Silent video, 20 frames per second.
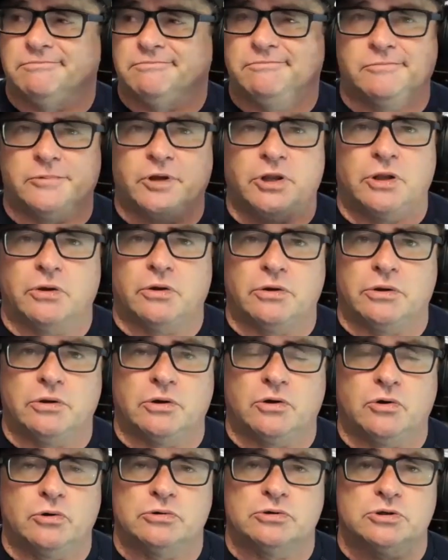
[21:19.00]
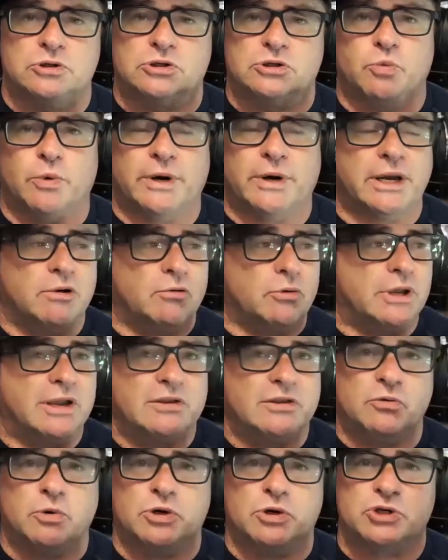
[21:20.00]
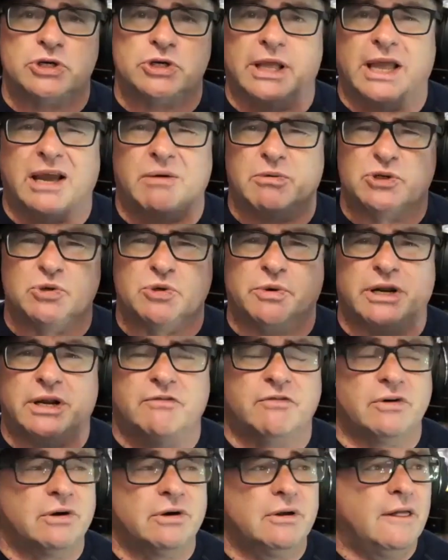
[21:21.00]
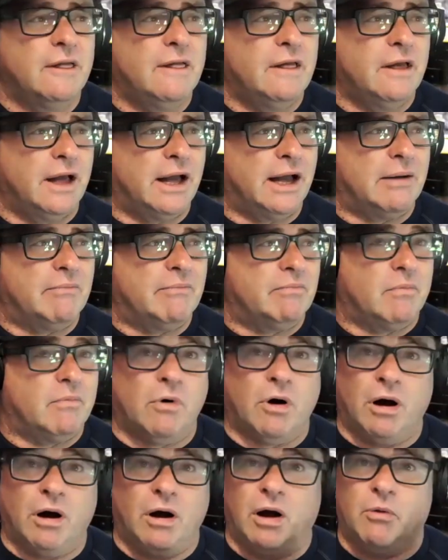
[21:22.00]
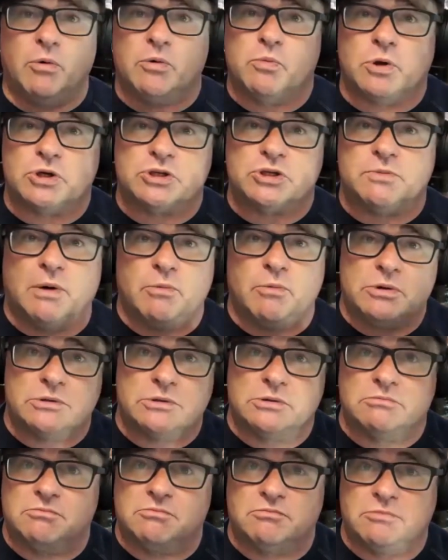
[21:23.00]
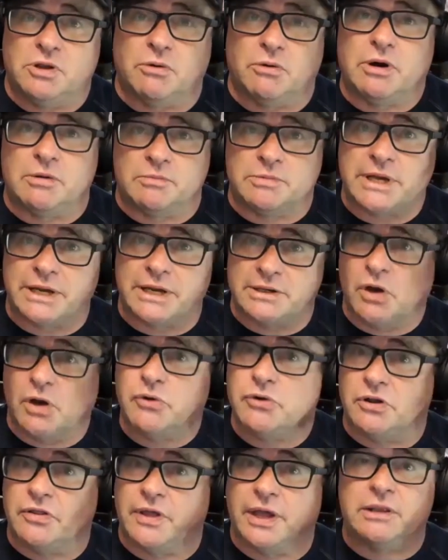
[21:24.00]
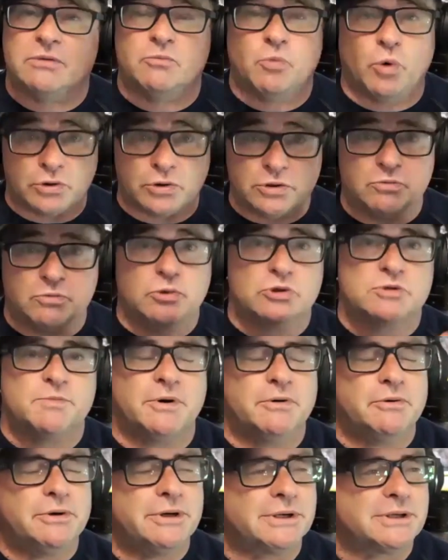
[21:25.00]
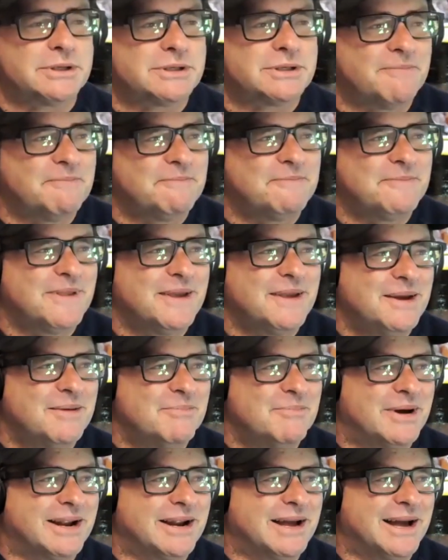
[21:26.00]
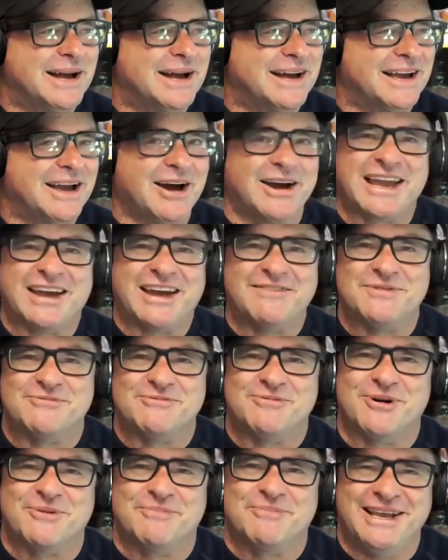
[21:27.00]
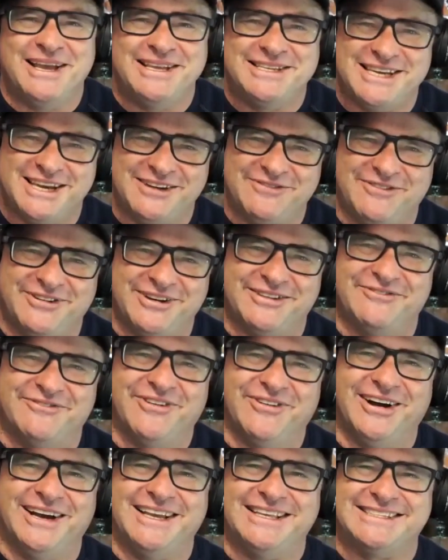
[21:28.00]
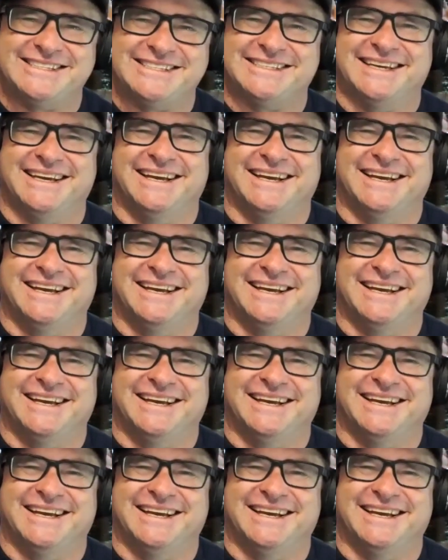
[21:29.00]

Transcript: you know, you couldn't swear or you had to watch your language or whatever, I wouldn't, you know, I'd take note of that and work towards my audience. But I gave him the wrong piece of advice.